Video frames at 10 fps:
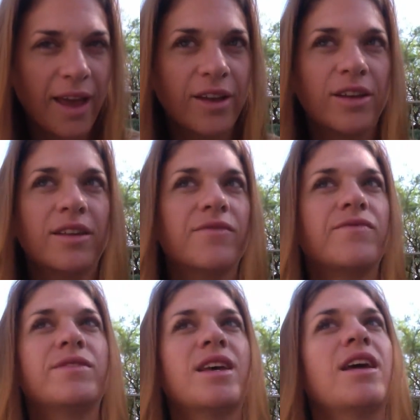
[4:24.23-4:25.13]
I could have
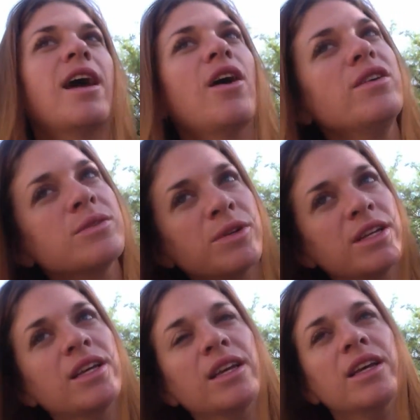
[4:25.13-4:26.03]
said, I always want
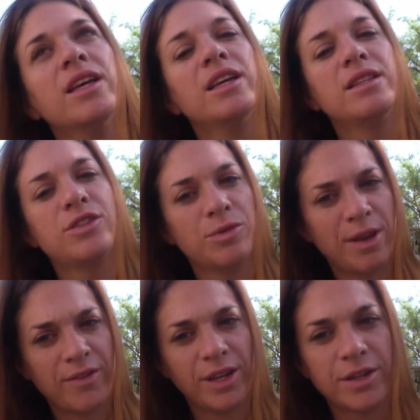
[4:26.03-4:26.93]
to do
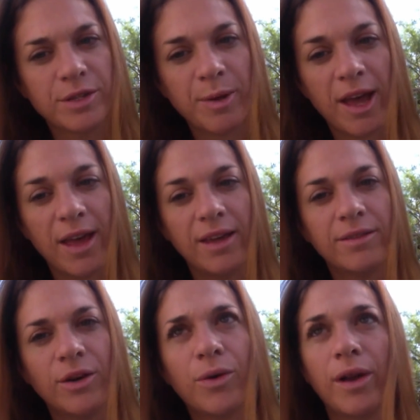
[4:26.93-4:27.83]
my videos by
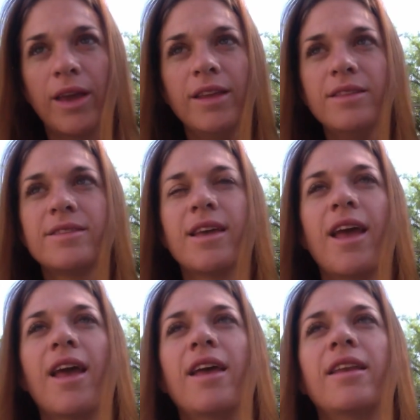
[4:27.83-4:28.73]
the orchids,
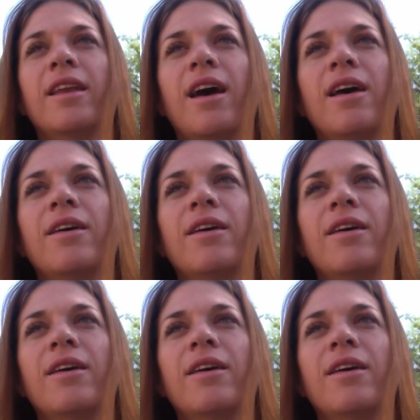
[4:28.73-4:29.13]
and